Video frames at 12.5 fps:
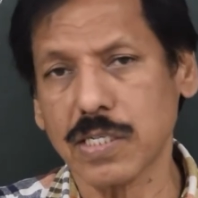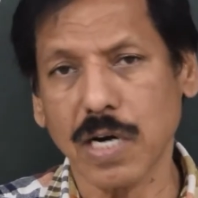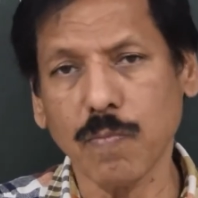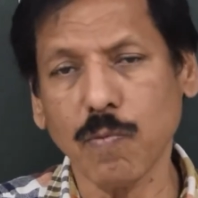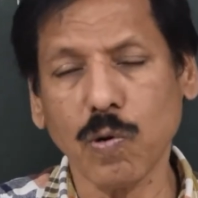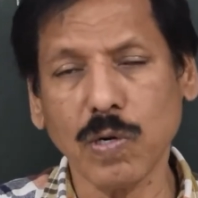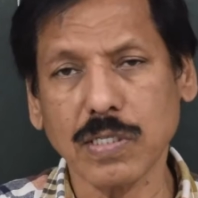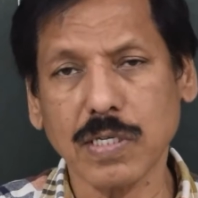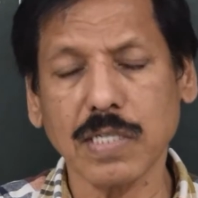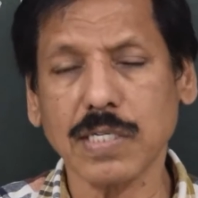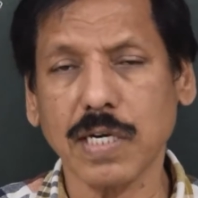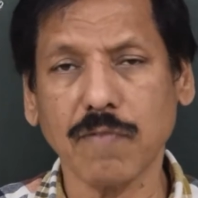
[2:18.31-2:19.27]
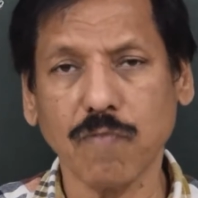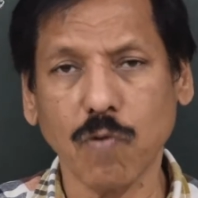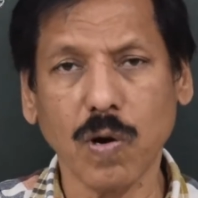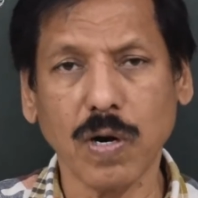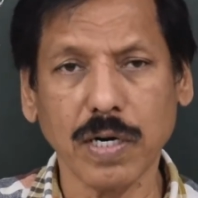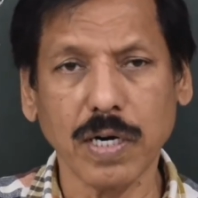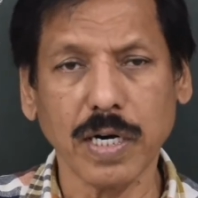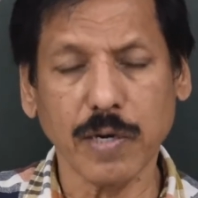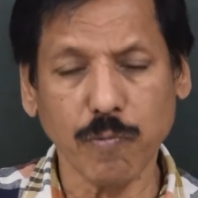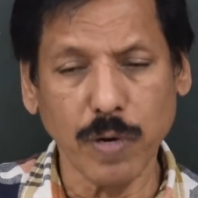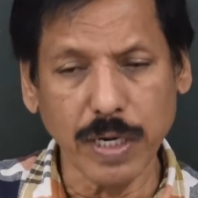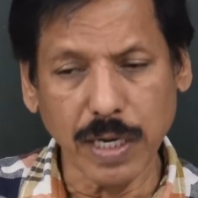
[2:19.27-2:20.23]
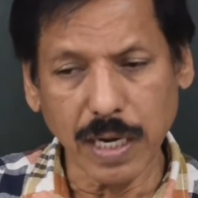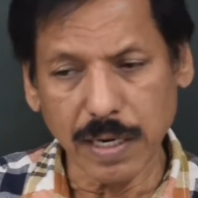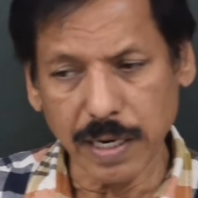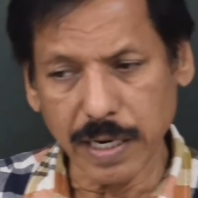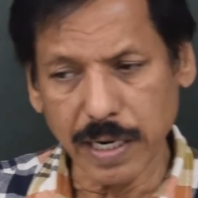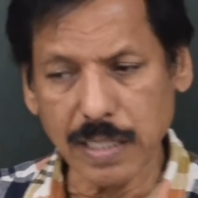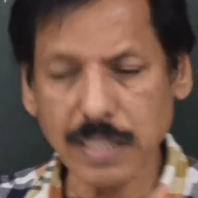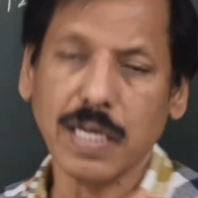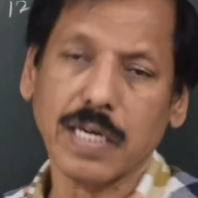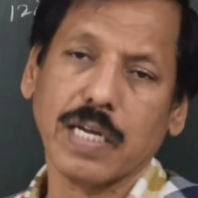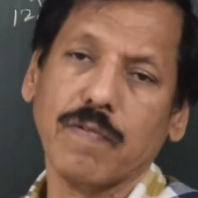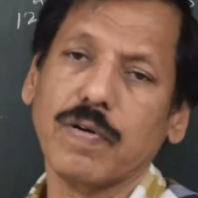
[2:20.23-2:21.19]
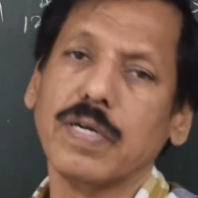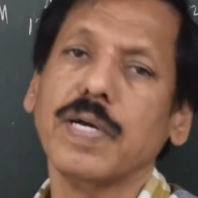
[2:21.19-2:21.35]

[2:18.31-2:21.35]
Dromore is listed 420, and details are given